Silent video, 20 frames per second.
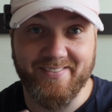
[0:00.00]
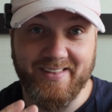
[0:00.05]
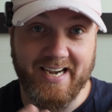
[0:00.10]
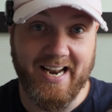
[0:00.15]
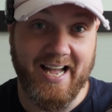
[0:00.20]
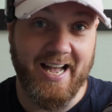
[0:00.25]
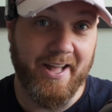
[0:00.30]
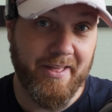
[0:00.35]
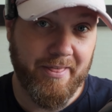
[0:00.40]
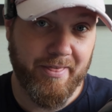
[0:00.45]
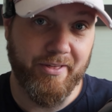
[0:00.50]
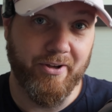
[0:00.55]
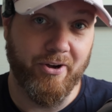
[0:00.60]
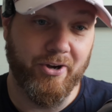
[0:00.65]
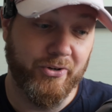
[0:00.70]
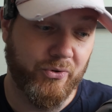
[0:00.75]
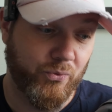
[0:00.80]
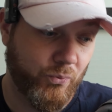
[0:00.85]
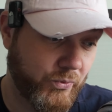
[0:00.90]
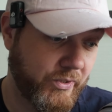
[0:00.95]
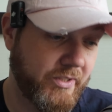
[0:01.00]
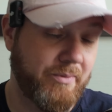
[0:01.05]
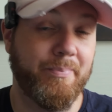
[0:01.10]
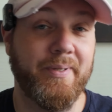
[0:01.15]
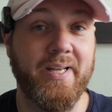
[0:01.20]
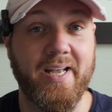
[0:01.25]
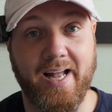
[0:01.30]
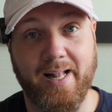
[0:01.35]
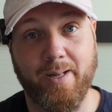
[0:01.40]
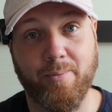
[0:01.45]
that I thought would
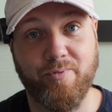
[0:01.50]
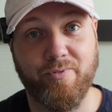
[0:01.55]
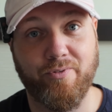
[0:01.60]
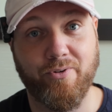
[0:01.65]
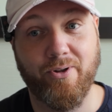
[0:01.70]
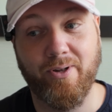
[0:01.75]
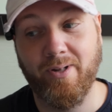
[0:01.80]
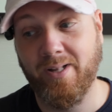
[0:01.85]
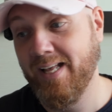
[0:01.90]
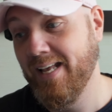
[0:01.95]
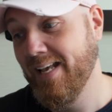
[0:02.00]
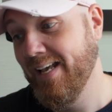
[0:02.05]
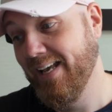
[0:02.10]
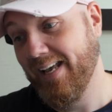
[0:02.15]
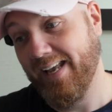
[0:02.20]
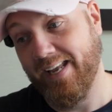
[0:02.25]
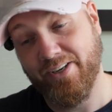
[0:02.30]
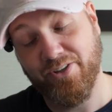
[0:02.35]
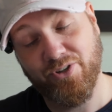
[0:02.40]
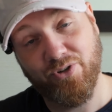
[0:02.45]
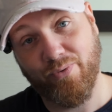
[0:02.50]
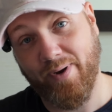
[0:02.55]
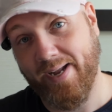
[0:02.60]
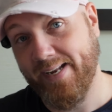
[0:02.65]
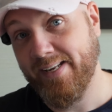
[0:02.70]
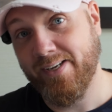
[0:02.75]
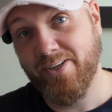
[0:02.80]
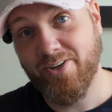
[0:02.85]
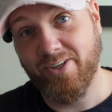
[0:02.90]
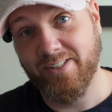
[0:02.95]
be helpful in
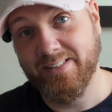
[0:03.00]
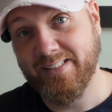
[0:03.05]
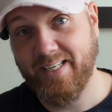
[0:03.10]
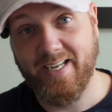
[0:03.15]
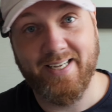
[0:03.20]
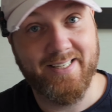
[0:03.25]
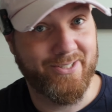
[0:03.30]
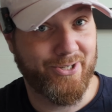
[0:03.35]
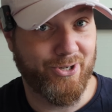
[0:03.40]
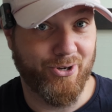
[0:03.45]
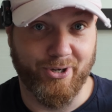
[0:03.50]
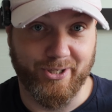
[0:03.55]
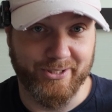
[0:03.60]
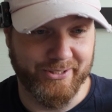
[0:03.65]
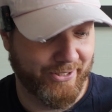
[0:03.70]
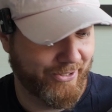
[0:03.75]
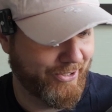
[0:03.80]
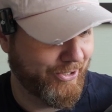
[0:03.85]
creating content on the